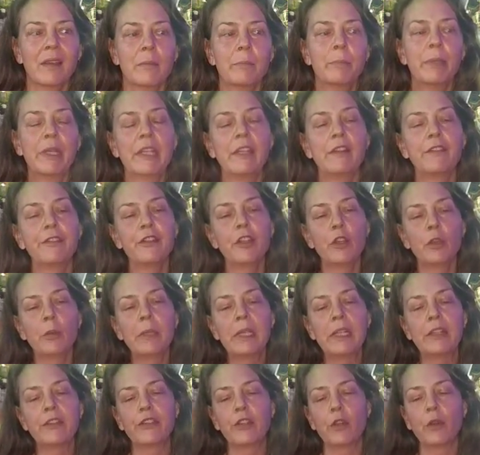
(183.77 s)
But if
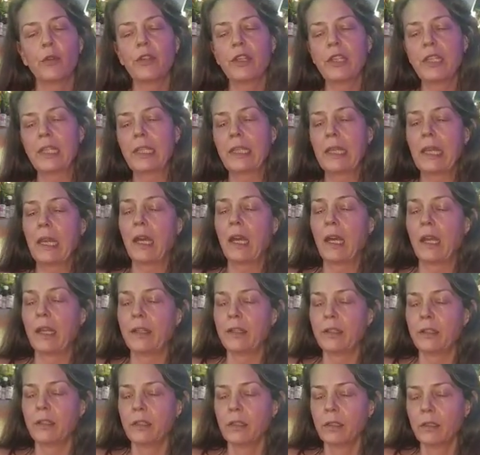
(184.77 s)
nobody is holding a
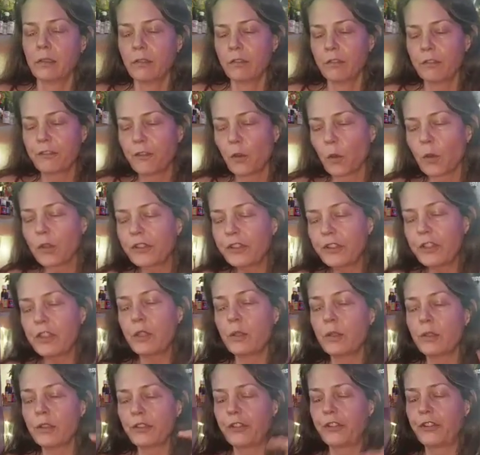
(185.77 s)
gun, forcing
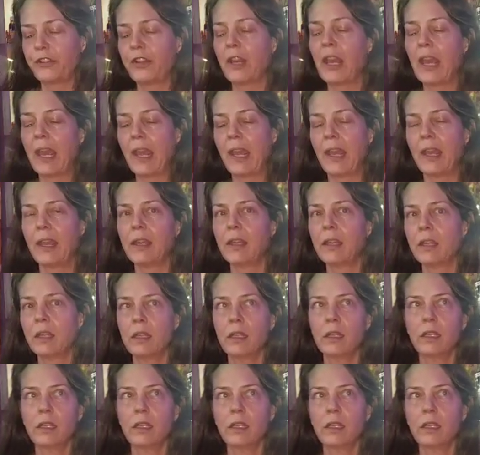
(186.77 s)
you to stay,